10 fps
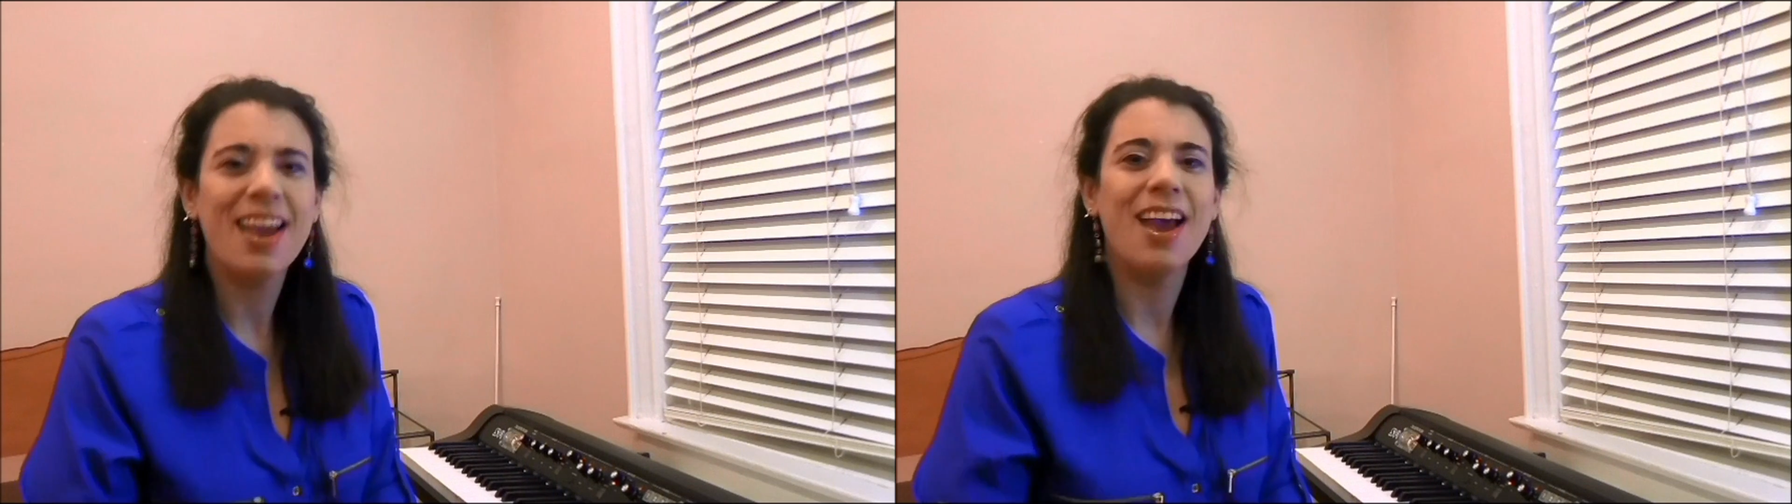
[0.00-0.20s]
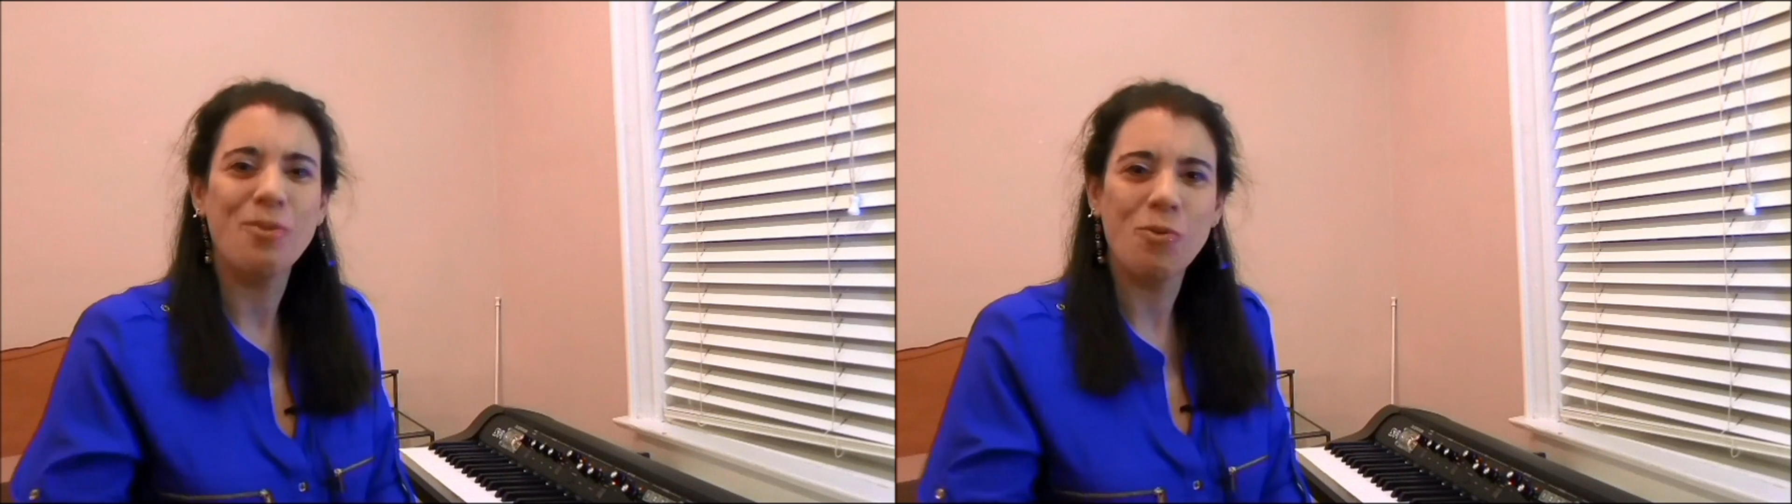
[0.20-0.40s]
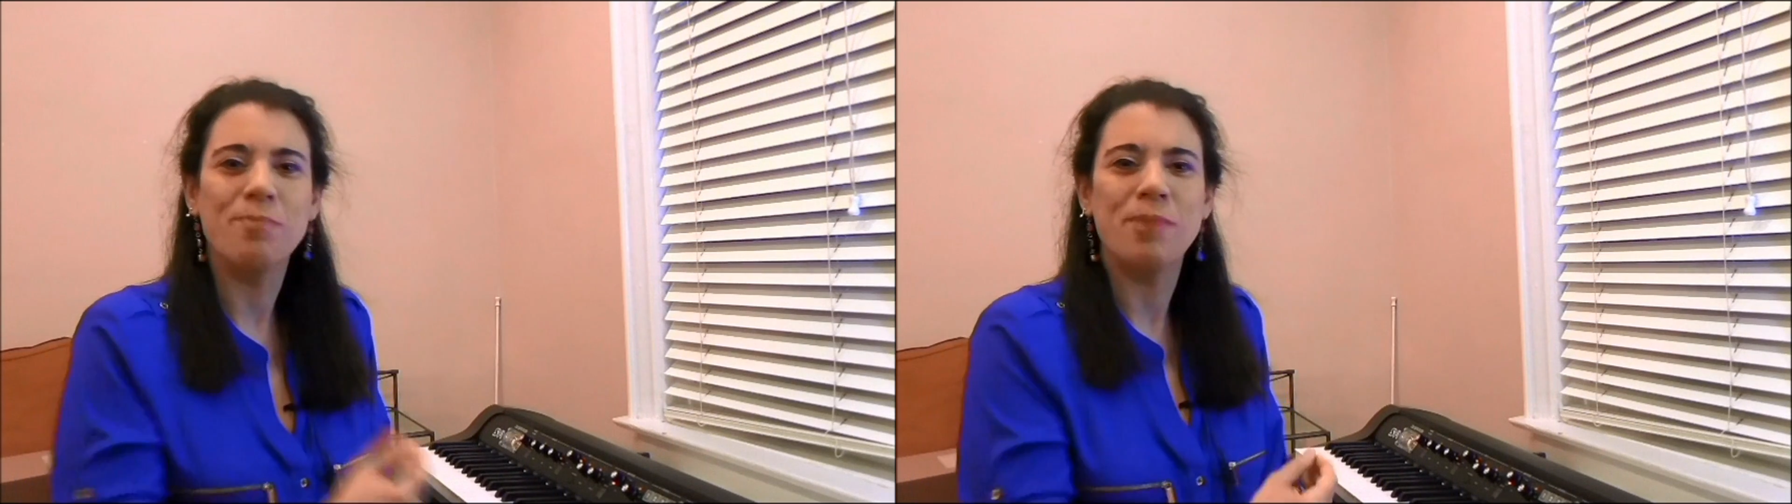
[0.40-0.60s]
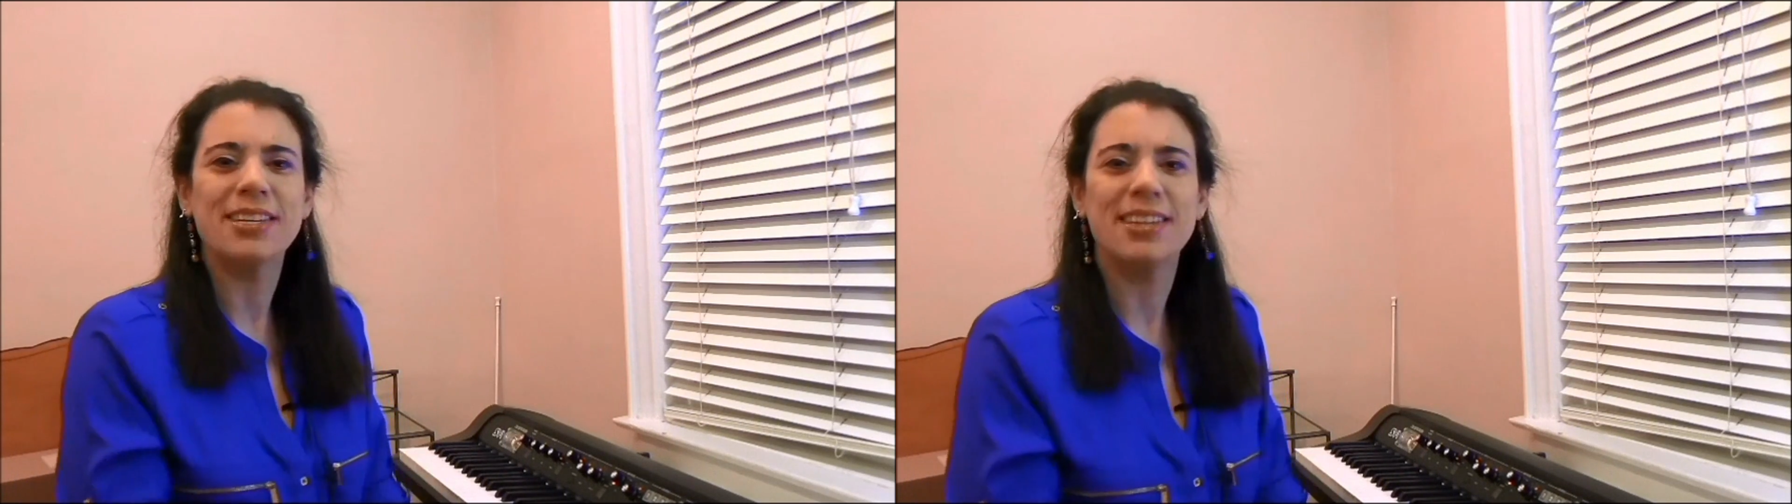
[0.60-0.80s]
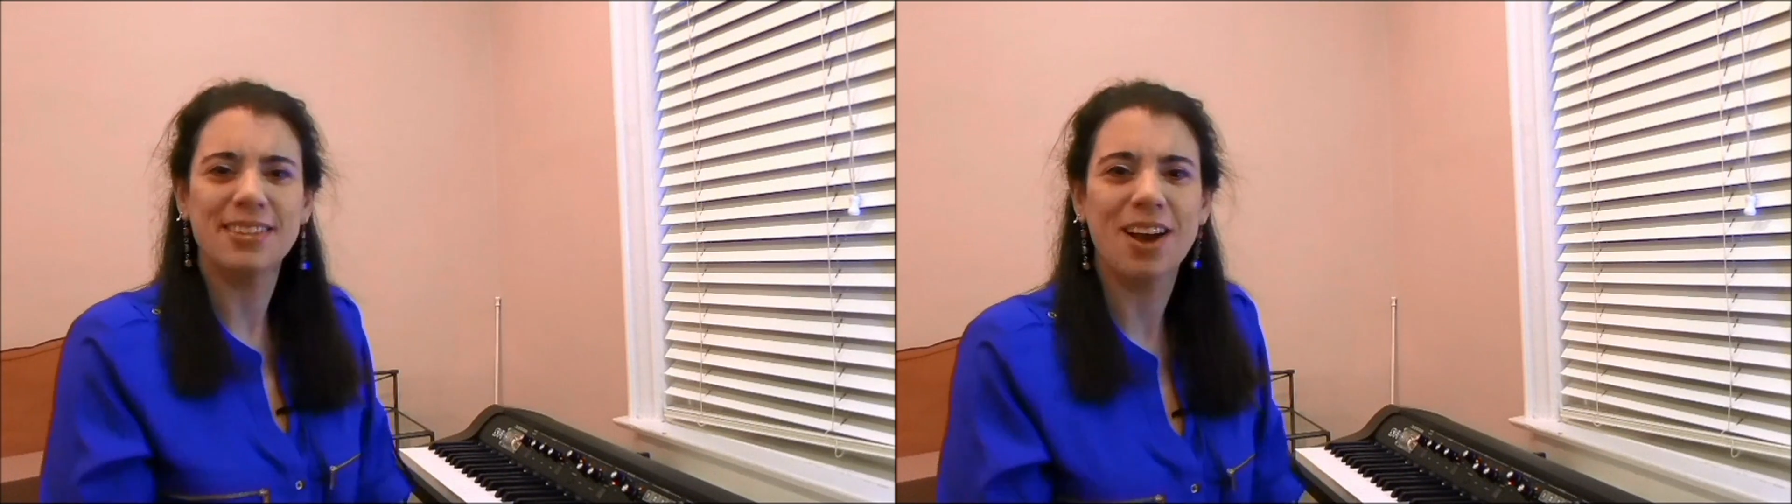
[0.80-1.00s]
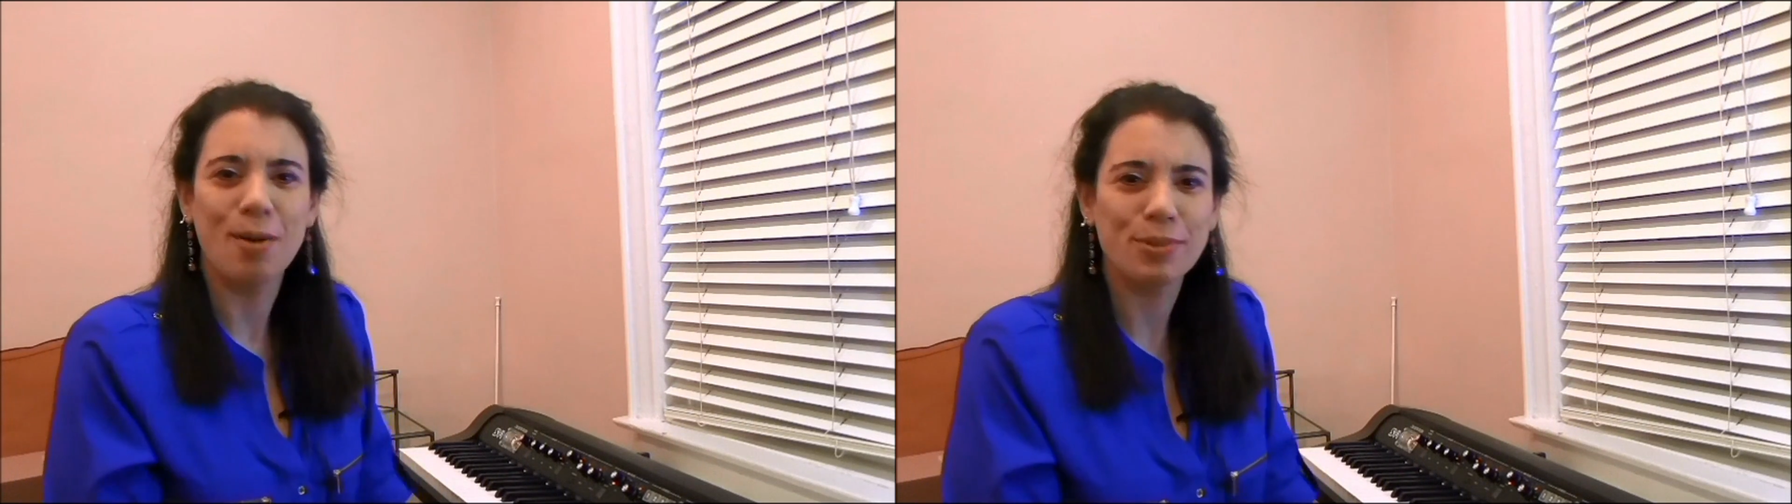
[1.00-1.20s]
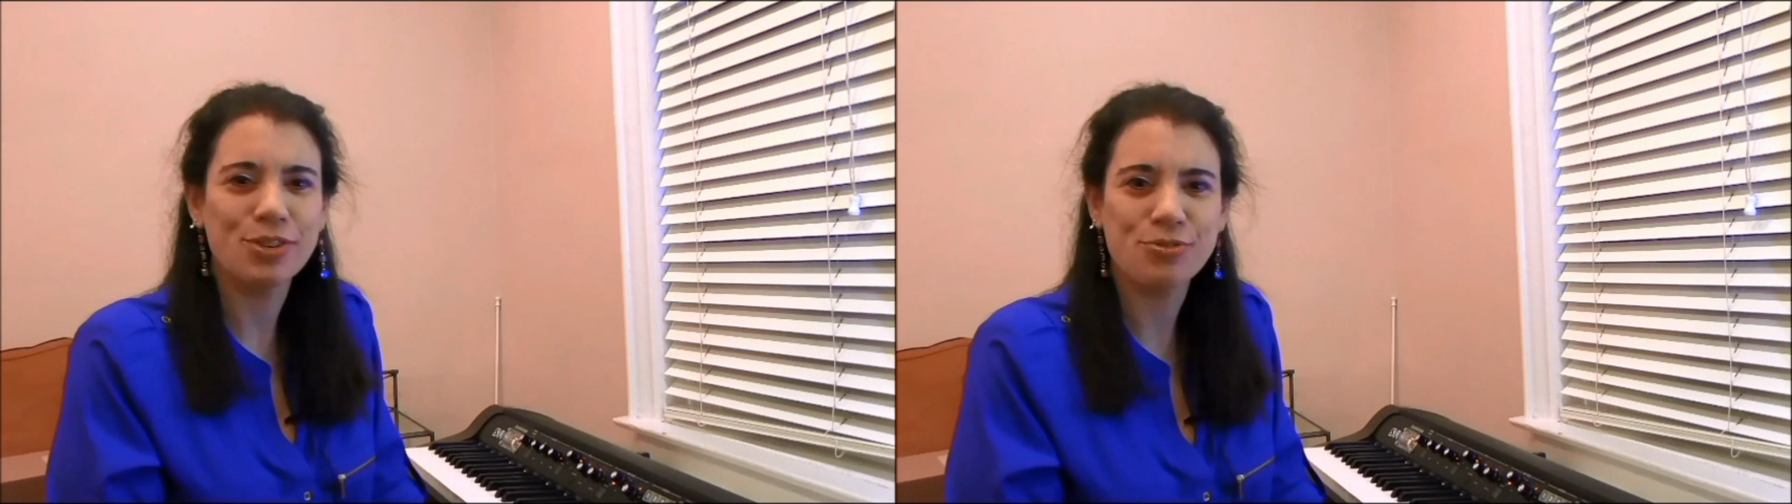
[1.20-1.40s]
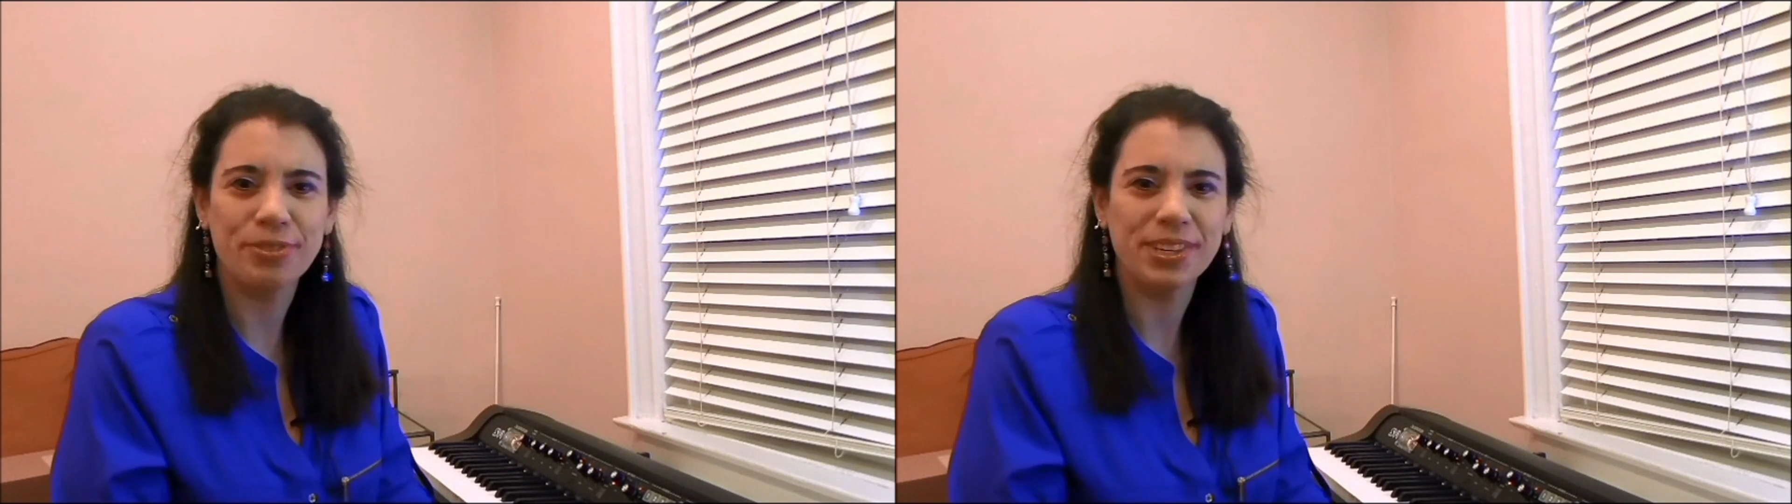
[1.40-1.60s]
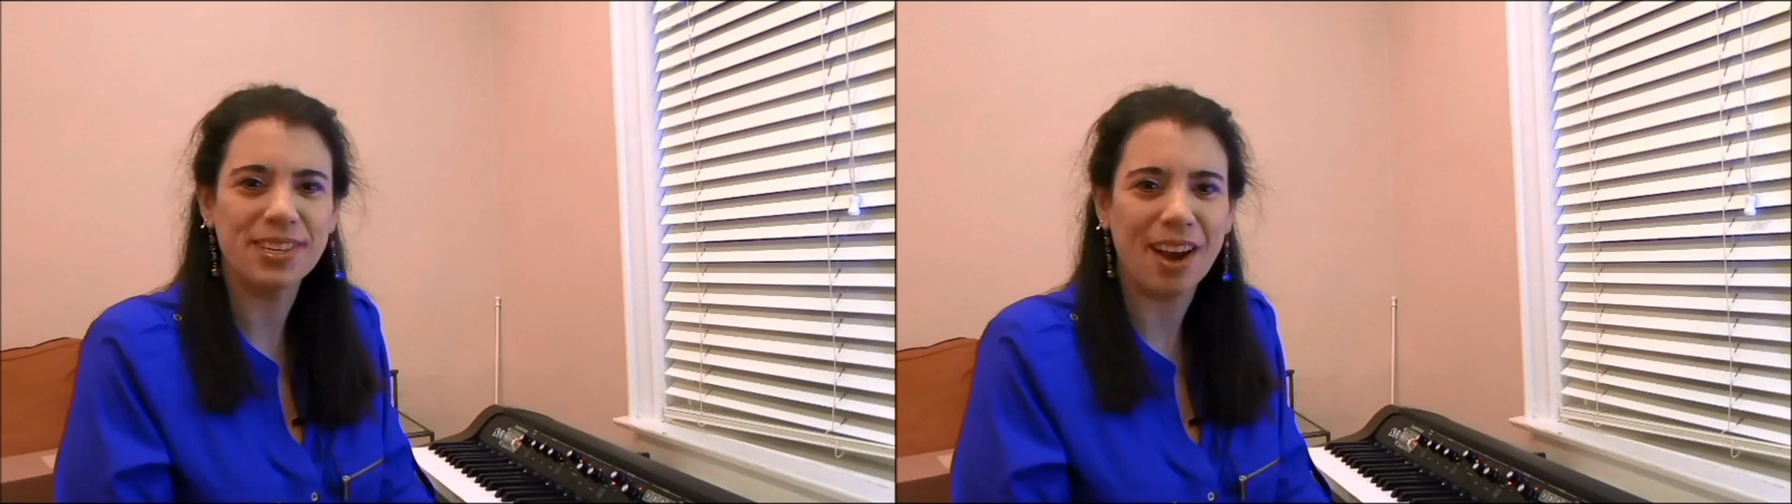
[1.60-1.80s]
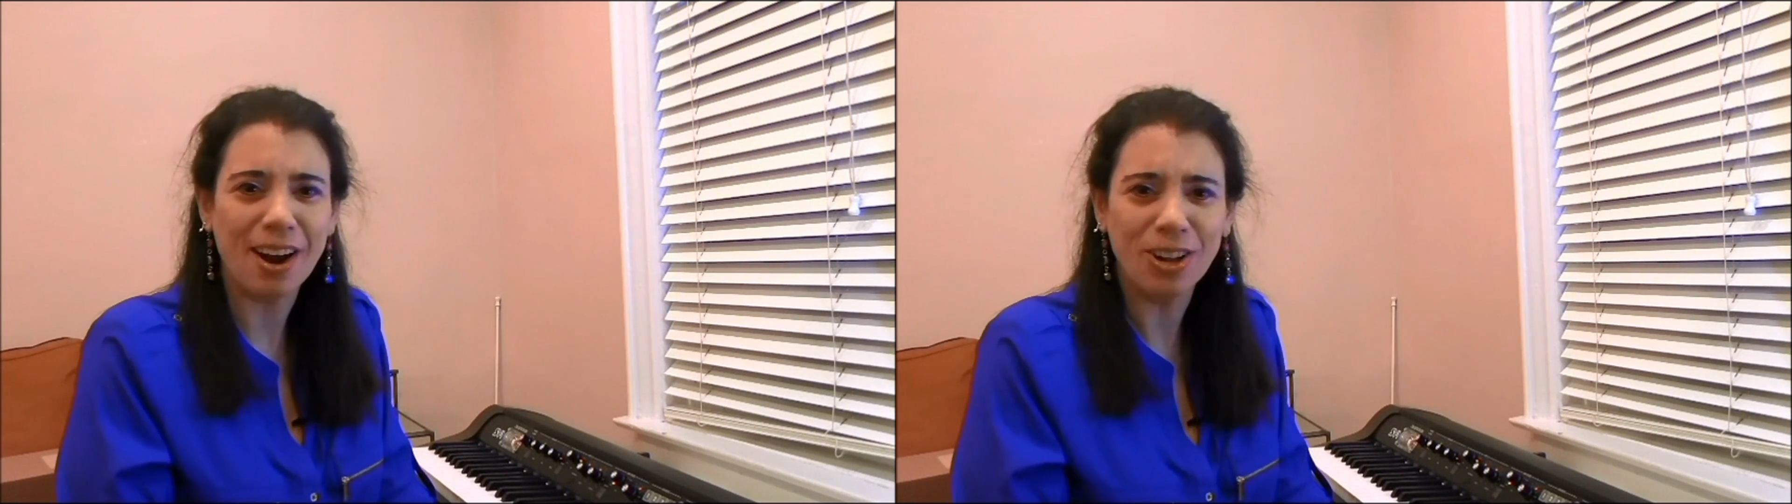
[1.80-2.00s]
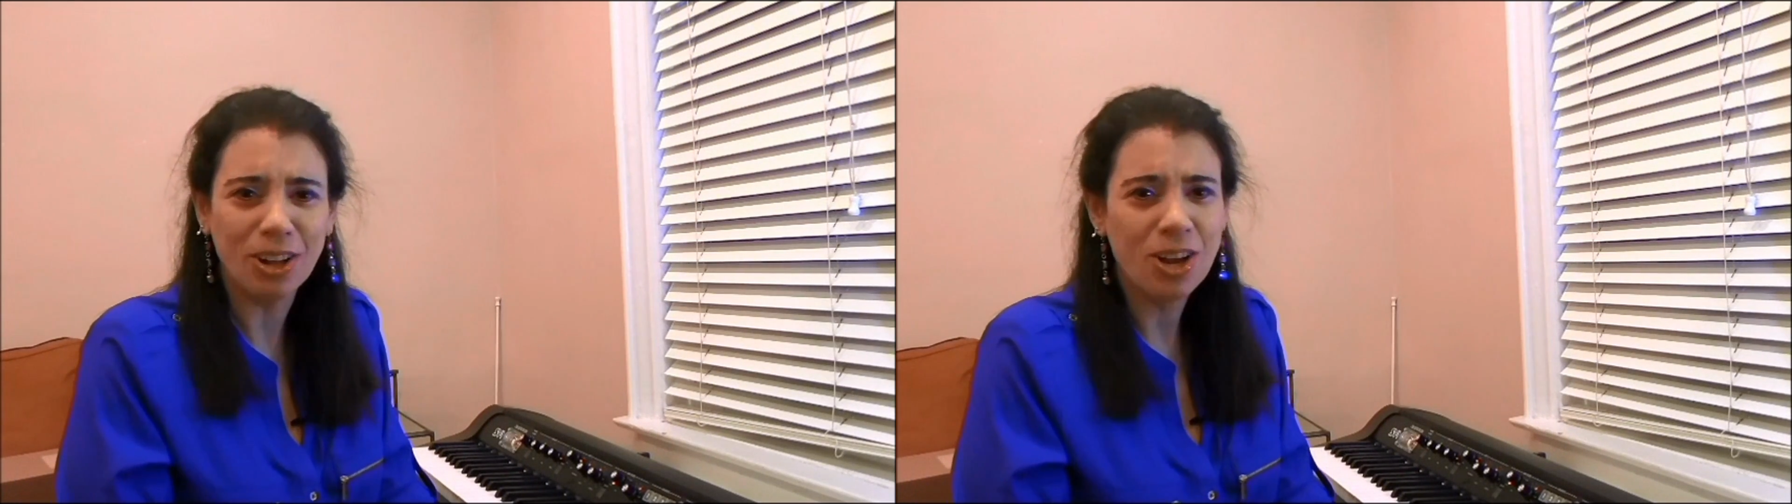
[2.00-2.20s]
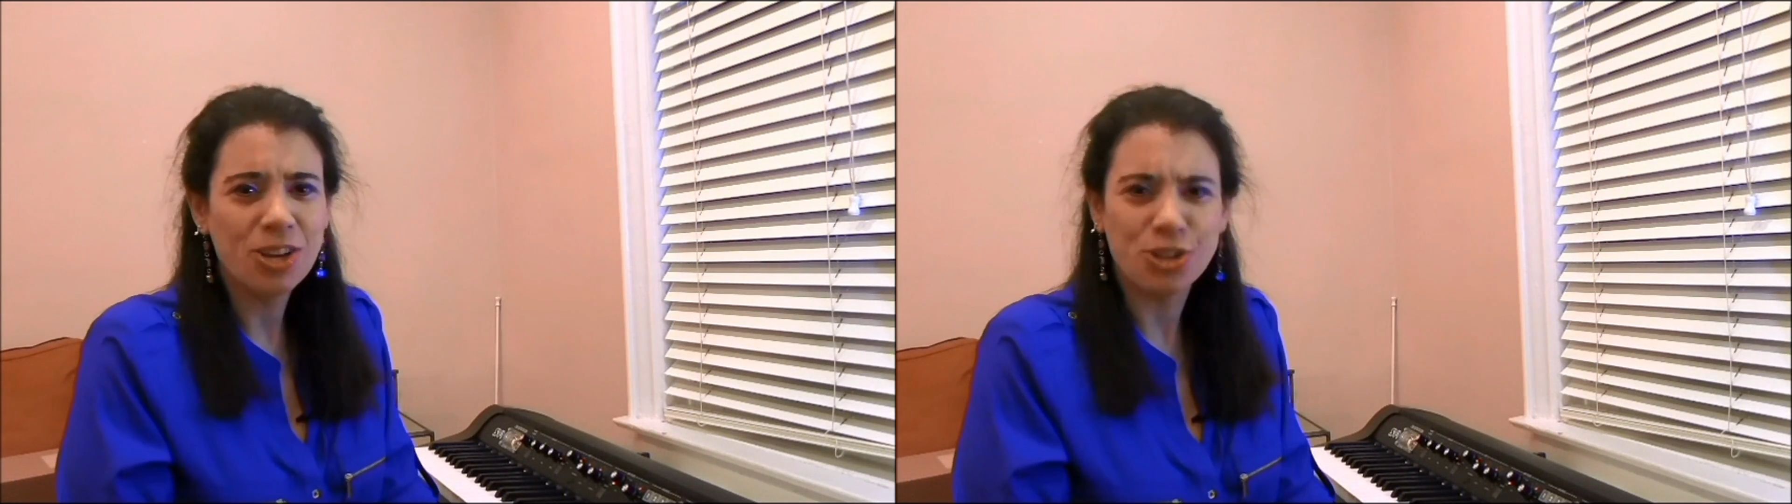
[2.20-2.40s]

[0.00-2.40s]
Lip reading: and what makes his compositional style